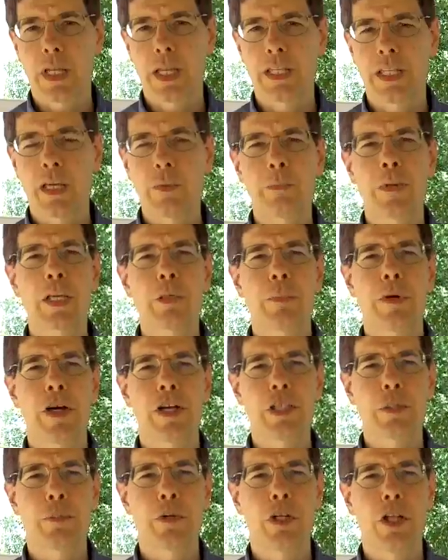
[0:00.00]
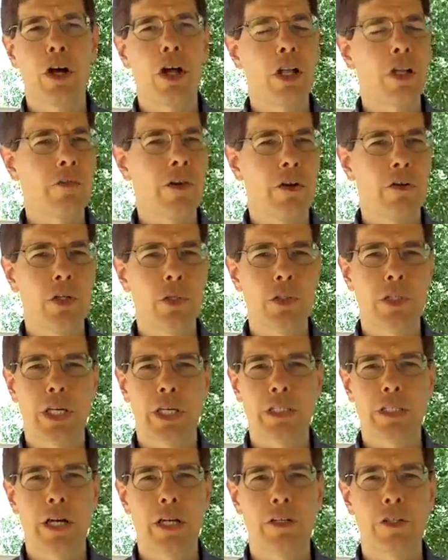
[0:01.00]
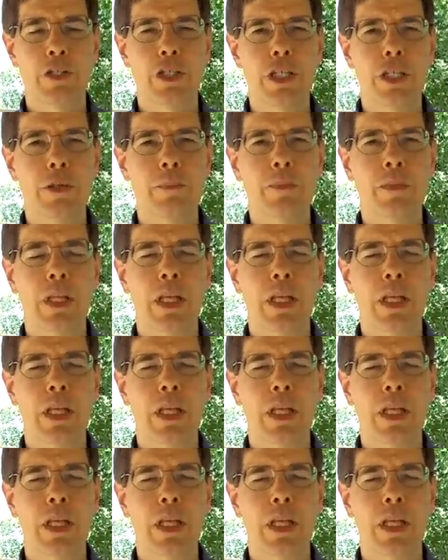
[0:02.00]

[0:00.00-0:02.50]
and that made possible all of our new technology.